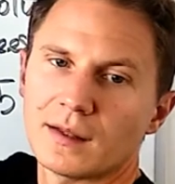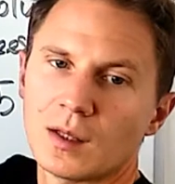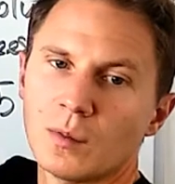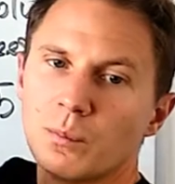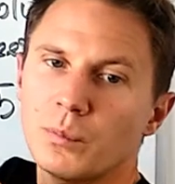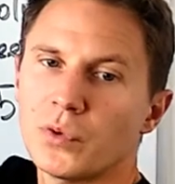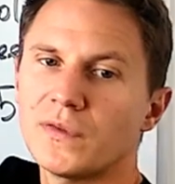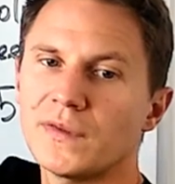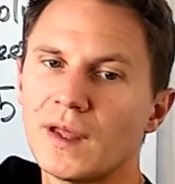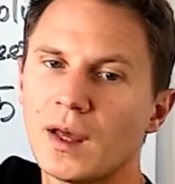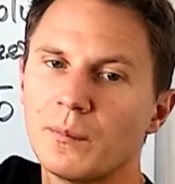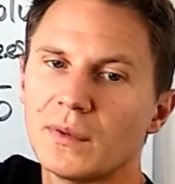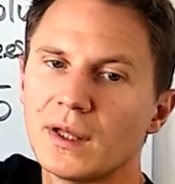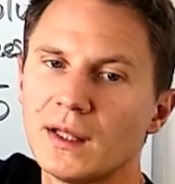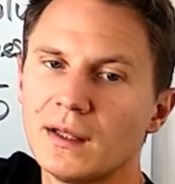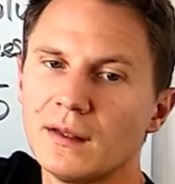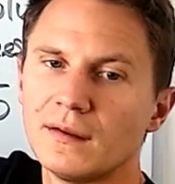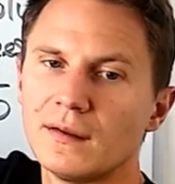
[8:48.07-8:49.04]
input them
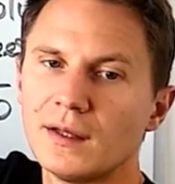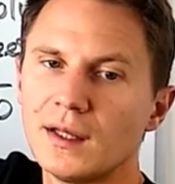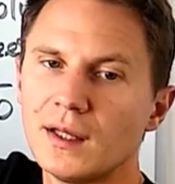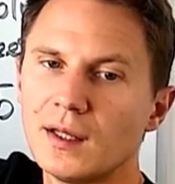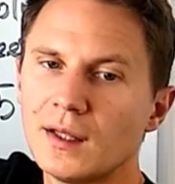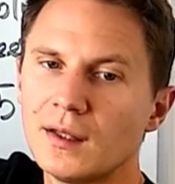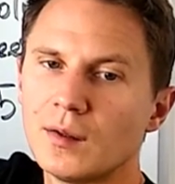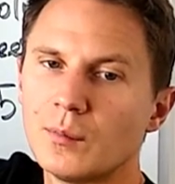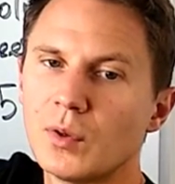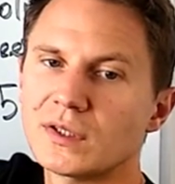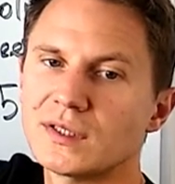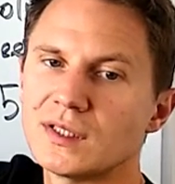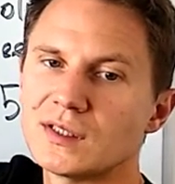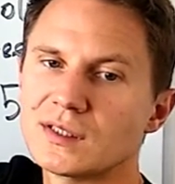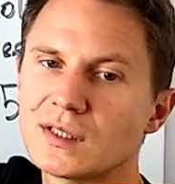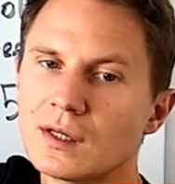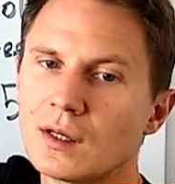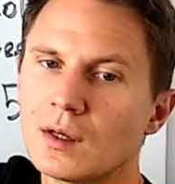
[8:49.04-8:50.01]
in the
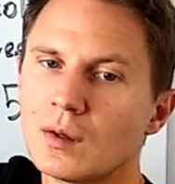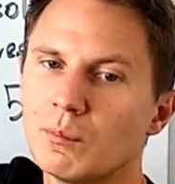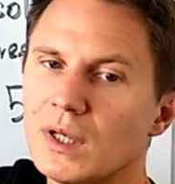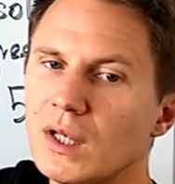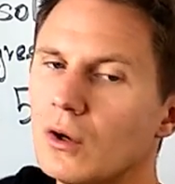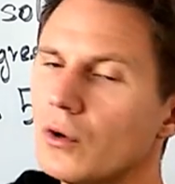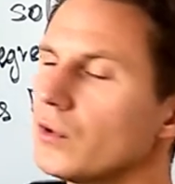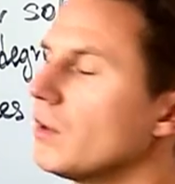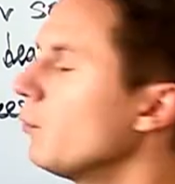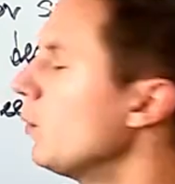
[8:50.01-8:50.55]
boxes below the